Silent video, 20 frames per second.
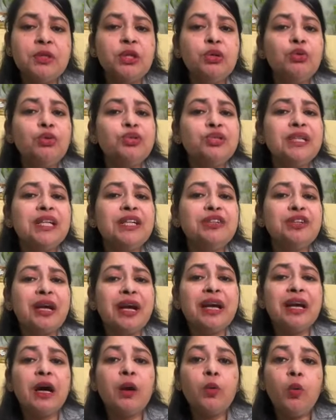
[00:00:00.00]
They usually
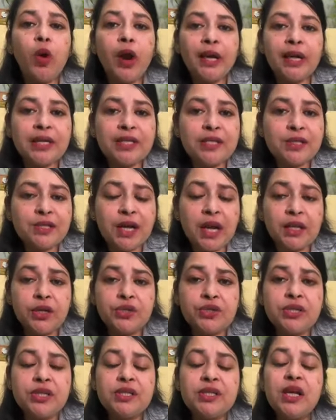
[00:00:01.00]
try avoidance
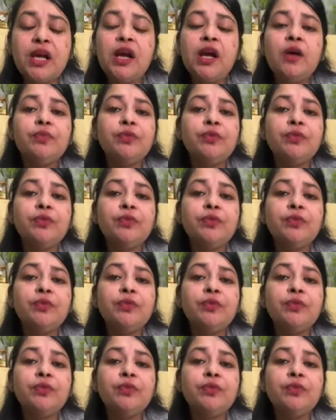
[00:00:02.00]
strategies.